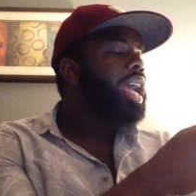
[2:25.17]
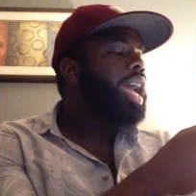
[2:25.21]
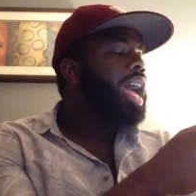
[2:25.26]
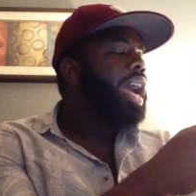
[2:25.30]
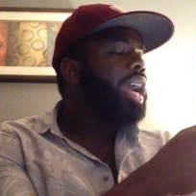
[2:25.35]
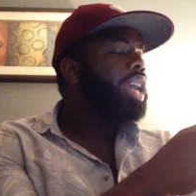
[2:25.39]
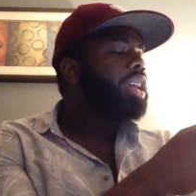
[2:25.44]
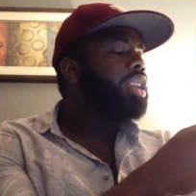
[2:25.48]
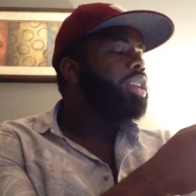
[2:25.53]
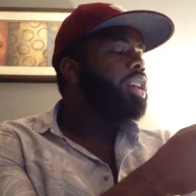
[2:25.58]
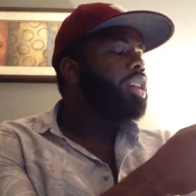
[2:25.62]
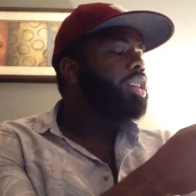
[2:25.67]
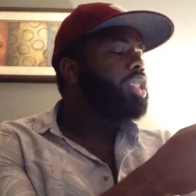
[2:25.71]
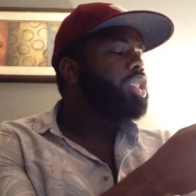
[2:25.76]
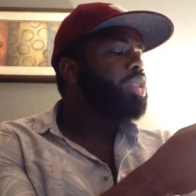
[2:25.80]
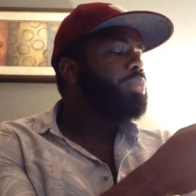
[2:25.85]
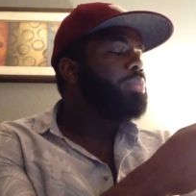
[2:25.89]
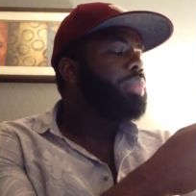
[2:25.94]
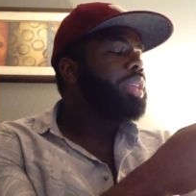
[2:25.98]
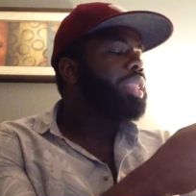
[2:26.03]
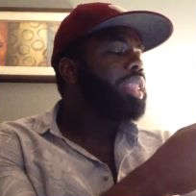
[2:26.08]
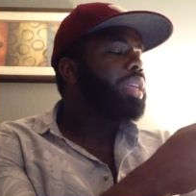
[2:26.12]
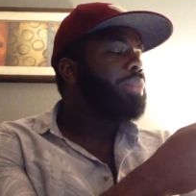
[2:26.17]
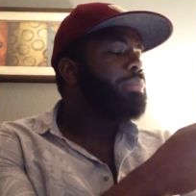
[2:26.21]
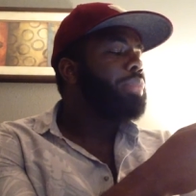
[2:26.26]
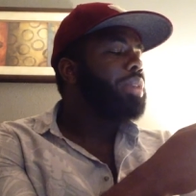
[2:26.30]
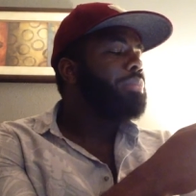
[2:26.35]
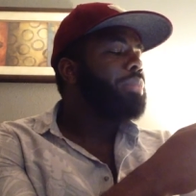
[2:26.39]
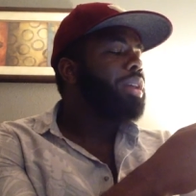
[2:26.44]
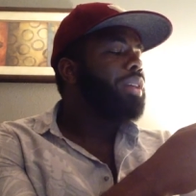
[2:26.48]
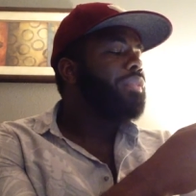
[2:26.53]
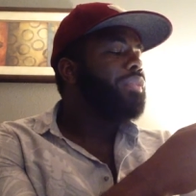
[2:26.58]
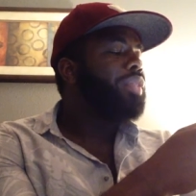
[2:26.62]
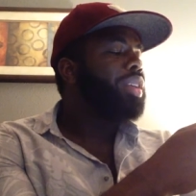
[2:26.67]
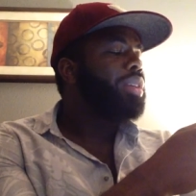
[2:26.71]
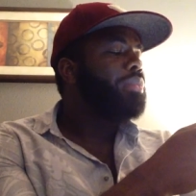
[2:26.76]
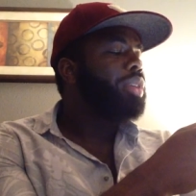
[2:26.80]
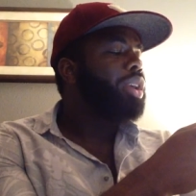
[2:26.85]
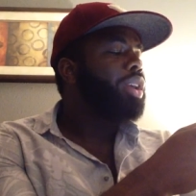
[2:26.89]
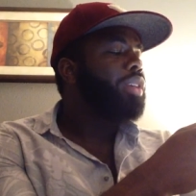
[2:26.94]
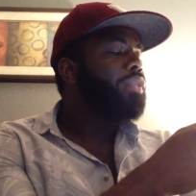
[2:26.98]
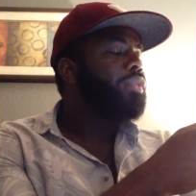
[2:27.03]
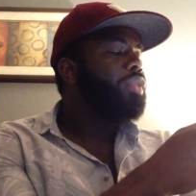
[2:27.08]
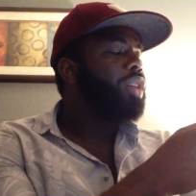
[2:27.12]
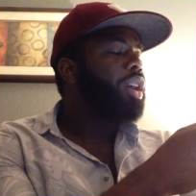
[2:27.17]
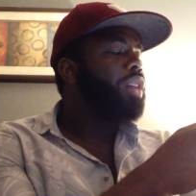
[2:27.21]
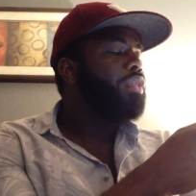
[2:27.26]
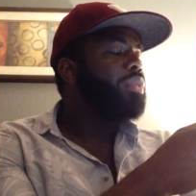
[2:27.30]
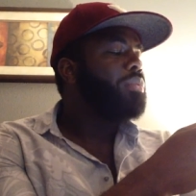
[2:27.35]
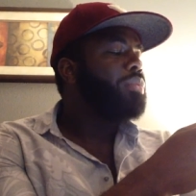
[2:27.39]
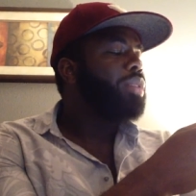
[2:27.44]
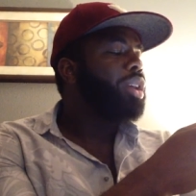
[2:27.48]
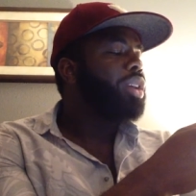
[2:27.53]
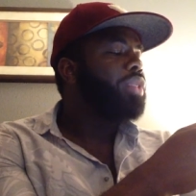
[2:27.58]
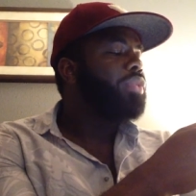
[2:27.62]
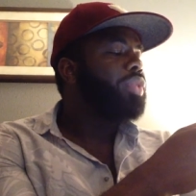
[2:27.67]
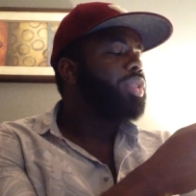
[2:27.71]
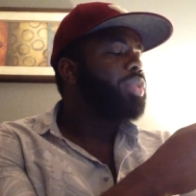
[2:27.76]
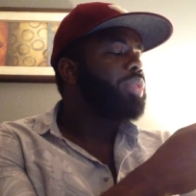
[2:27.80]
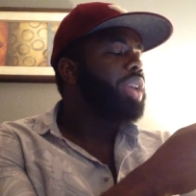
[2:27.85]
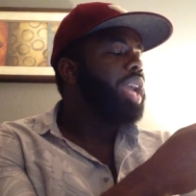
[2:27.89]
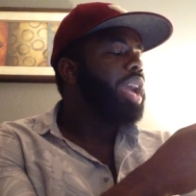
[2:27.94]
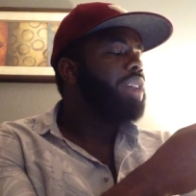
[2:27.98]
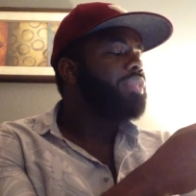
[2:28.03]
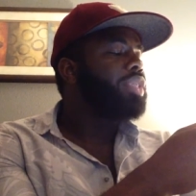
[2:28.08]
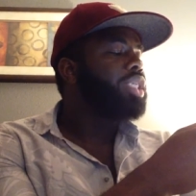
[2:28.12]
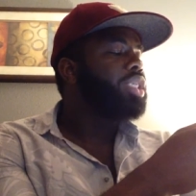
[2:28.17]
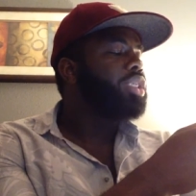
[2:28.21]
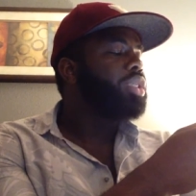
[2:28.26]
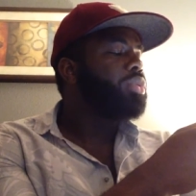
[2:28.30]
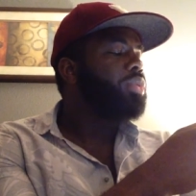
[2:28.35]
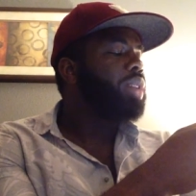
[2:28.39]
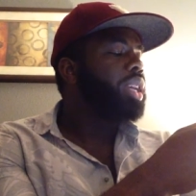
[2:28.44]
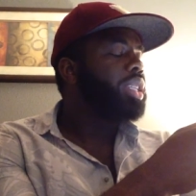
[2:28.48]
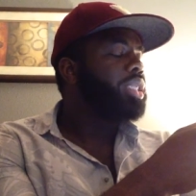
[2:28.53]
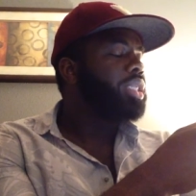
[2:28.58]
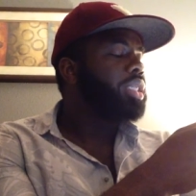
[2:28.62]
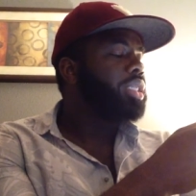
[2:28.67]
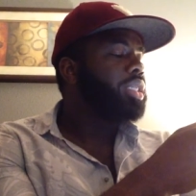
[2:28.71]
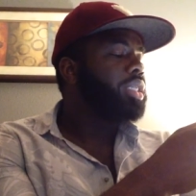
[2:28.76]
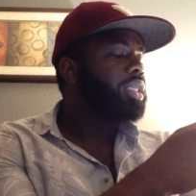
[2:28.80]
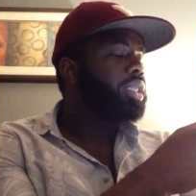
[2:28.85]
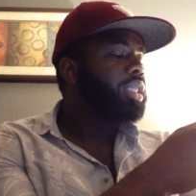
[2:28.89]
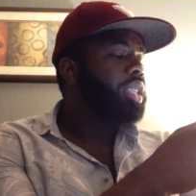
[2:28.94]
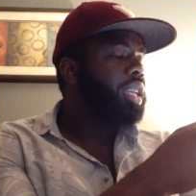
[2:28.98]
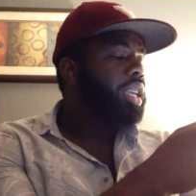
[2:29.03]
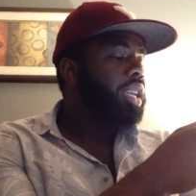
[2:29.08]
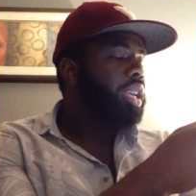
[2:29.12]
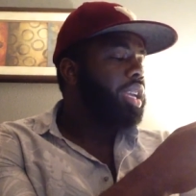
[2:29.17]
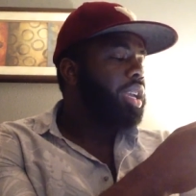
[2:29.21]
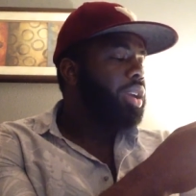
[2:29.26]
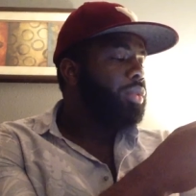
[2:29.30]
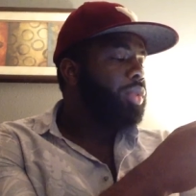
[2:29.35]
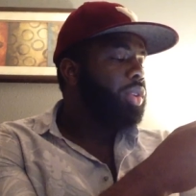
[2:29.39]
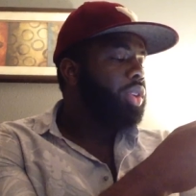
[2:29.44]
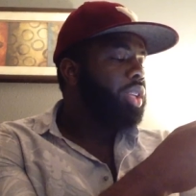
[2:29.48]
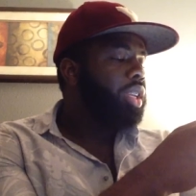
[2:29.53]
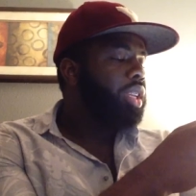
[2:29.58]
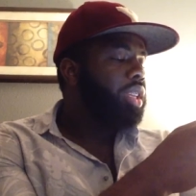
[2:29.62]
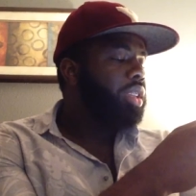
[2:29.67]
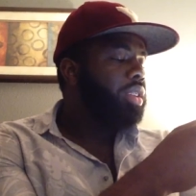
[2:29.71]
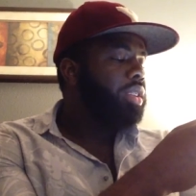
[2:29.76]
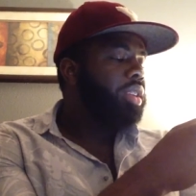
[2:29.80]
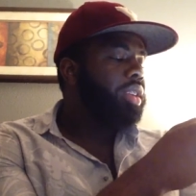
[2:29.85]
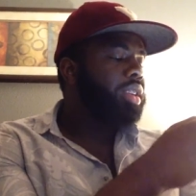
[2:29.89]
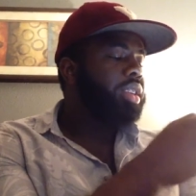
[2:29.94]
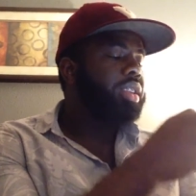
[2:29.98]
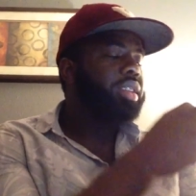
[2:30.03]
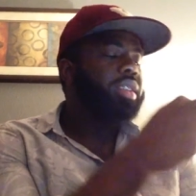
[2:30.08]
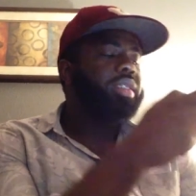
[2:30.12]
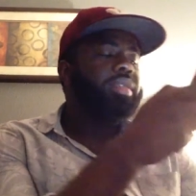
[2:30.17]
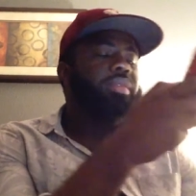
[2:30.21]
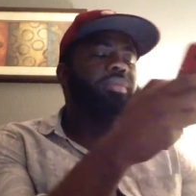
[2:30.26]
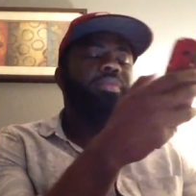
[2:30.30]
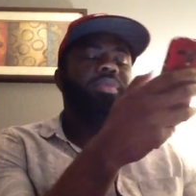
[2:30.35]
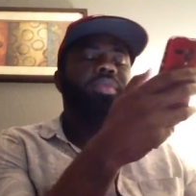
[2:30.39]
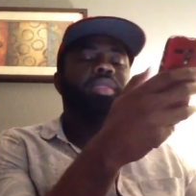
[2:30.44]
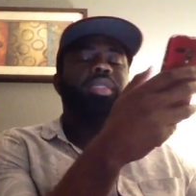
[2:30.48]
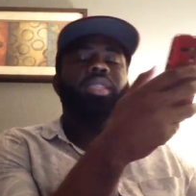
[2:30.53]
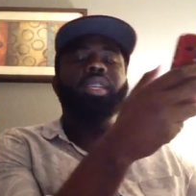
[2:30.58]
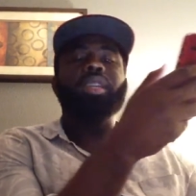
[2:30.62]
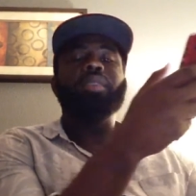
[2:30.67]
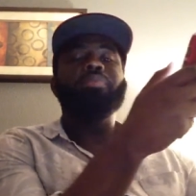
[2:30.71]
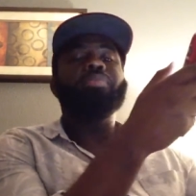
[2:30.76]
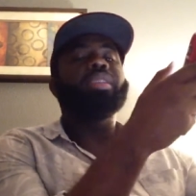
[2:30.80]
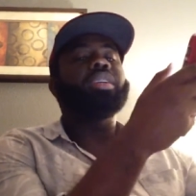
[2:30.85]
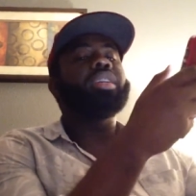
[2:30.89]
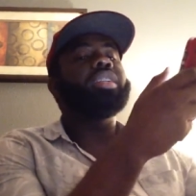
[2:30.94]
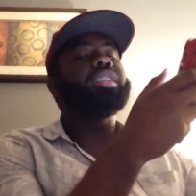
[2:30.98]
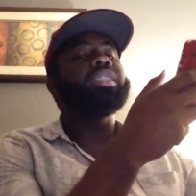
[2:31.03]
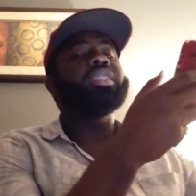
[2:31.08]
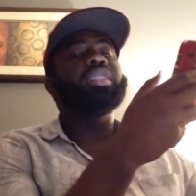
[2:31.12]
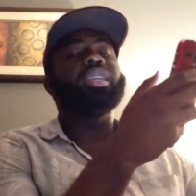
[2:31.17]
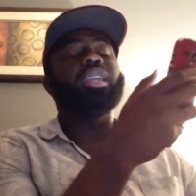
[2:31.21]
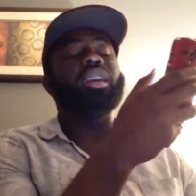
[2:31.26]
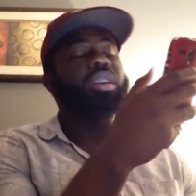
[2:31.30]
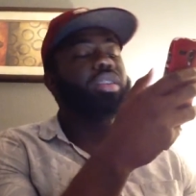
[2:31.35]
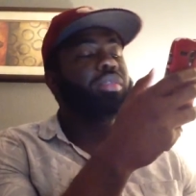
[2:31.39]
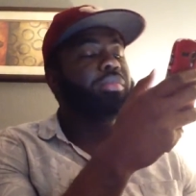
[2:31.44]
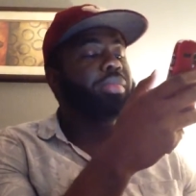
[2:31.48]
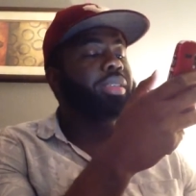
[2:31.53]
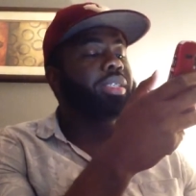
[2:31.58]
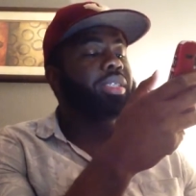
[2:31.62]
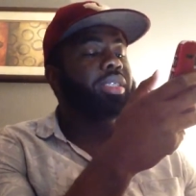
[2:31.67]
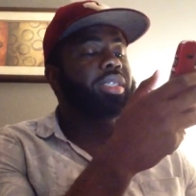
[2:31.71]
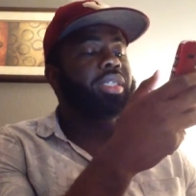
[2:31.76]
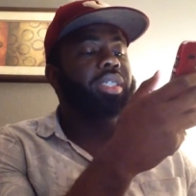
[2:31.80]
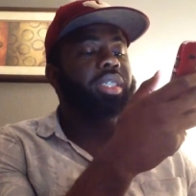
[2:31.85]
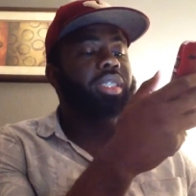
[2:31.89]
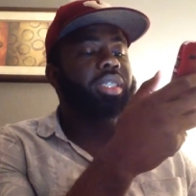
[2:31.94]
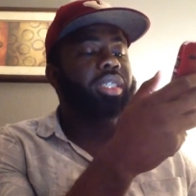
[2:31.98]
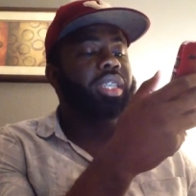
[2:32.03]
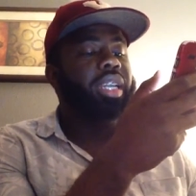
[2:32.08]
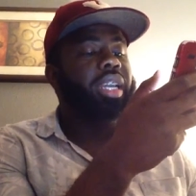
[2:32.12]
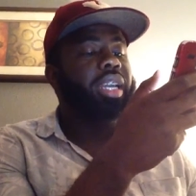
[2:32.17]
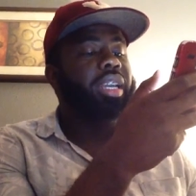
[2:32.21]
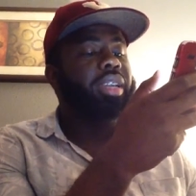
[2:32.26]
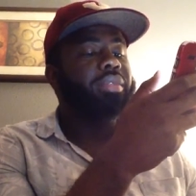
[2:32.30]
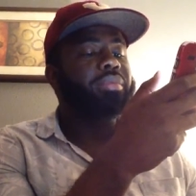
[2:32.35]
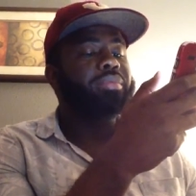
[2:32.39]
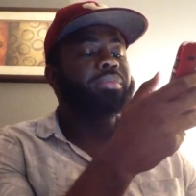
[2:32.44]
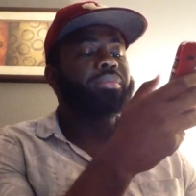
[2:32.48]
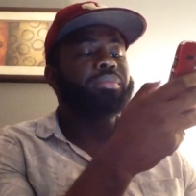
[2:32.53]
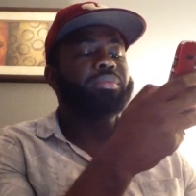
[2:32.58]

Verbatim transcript: I can also admit that me and my family are far from perfect. We have situations we're dealing. Girl, he put a, he said a whole bunch of shit, y'all.